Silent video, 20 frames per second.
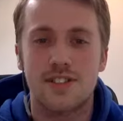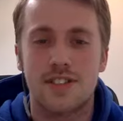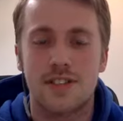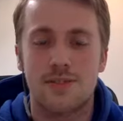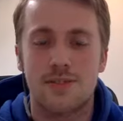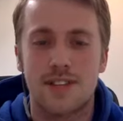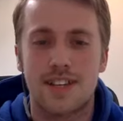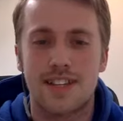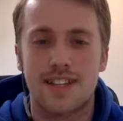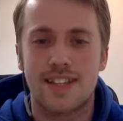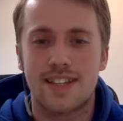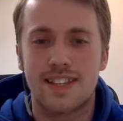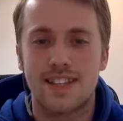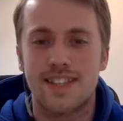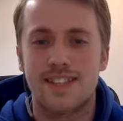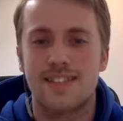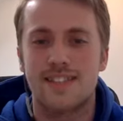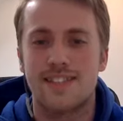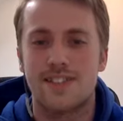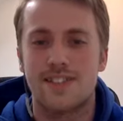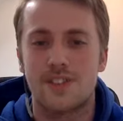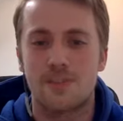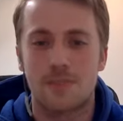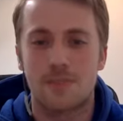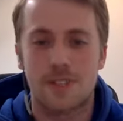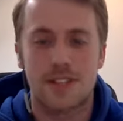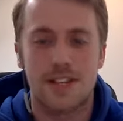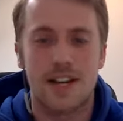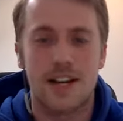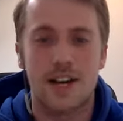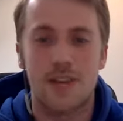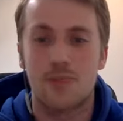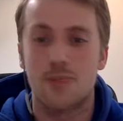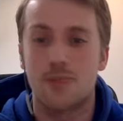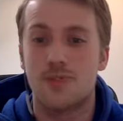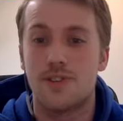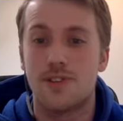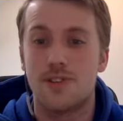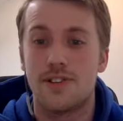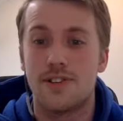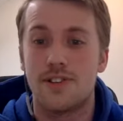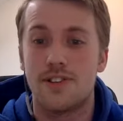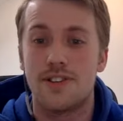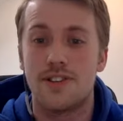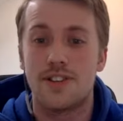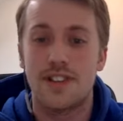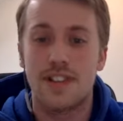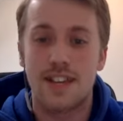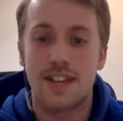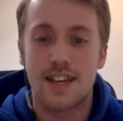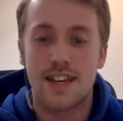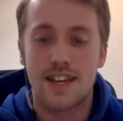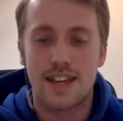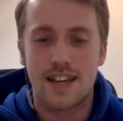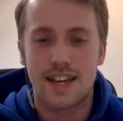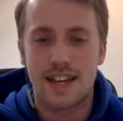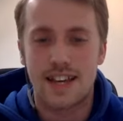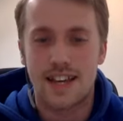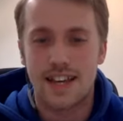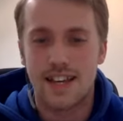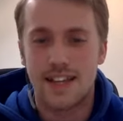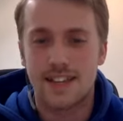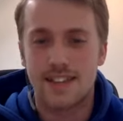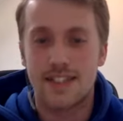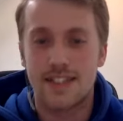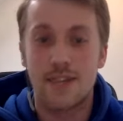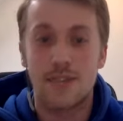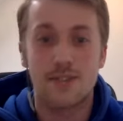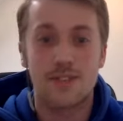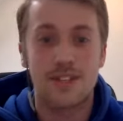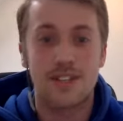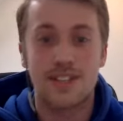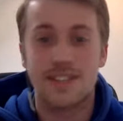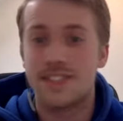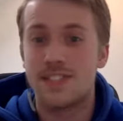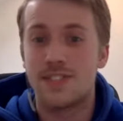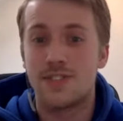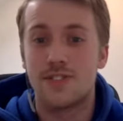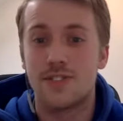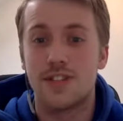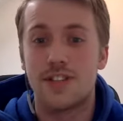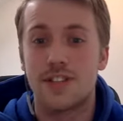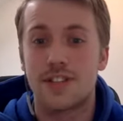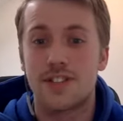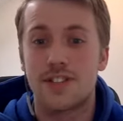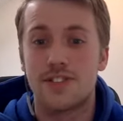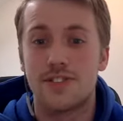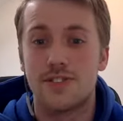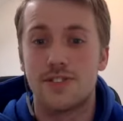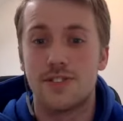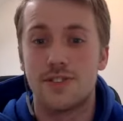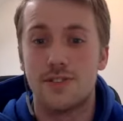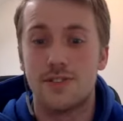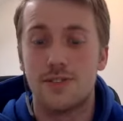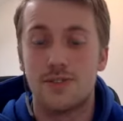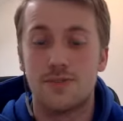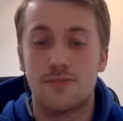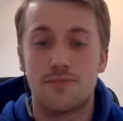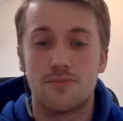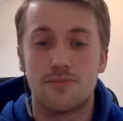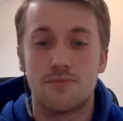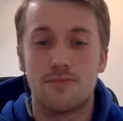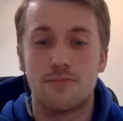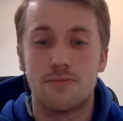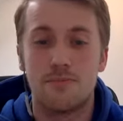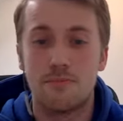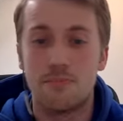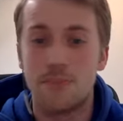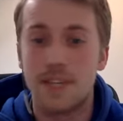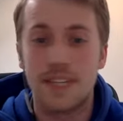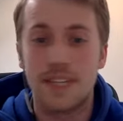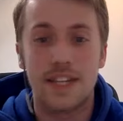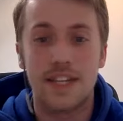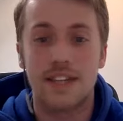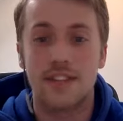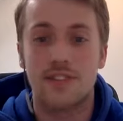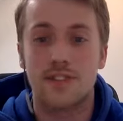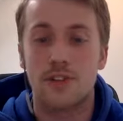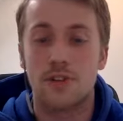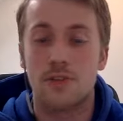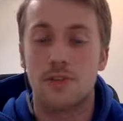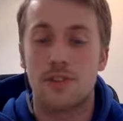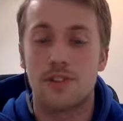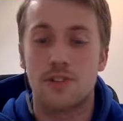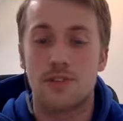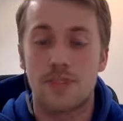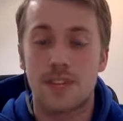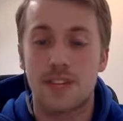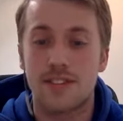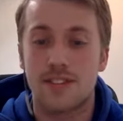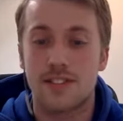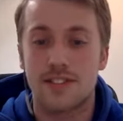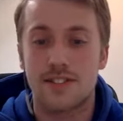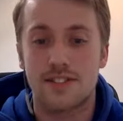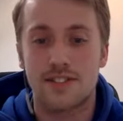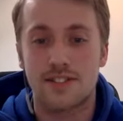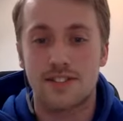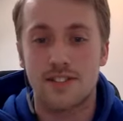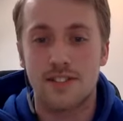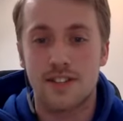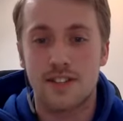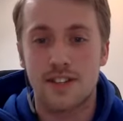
I was like, this is something that I want to learn. And that was like the introduction to me getting started with gymnastics.